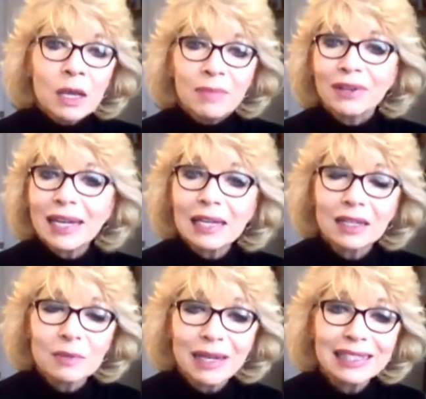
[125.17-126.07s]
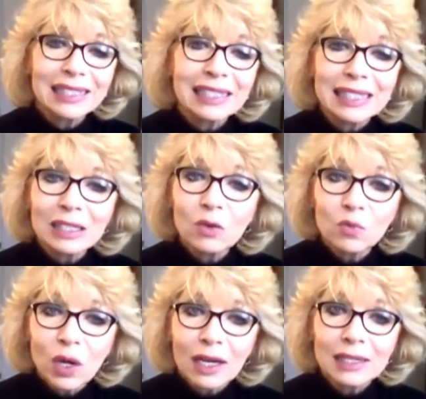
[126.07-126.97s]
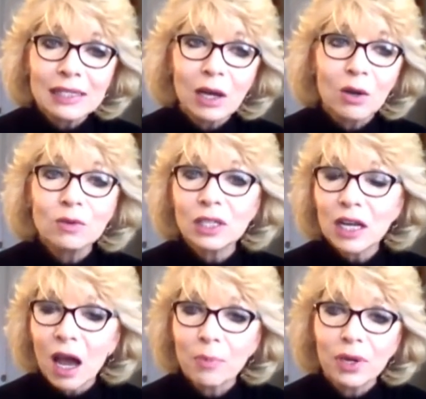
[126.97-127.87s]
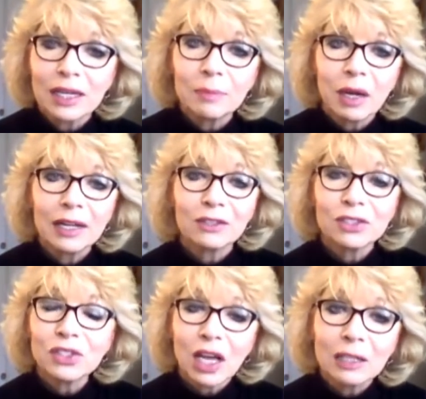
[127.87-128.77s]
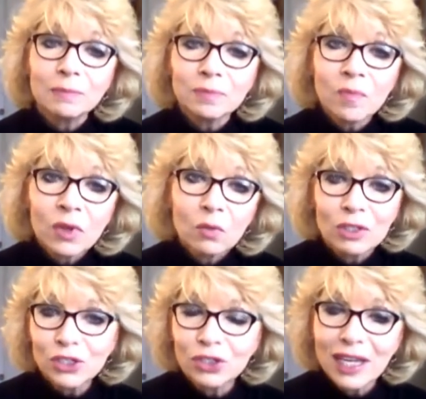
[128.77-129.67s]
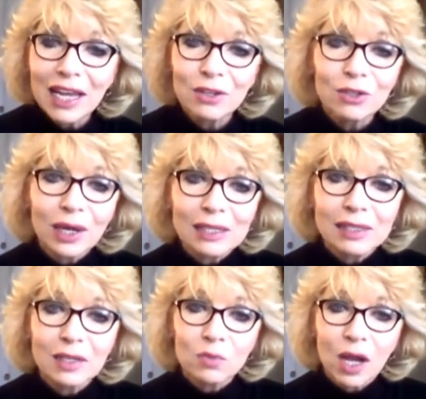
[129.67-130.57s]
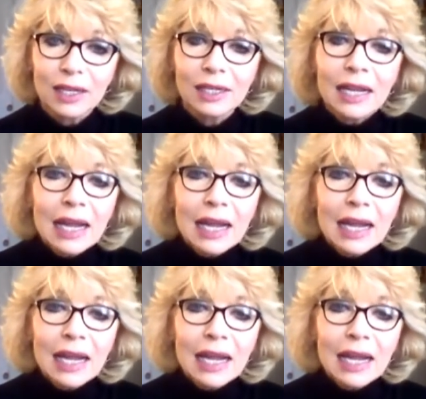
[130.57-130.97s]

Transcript: Mary Kay Cosmetics is still run, owned, and operated by her son, Richard, and her grandson, Ryan.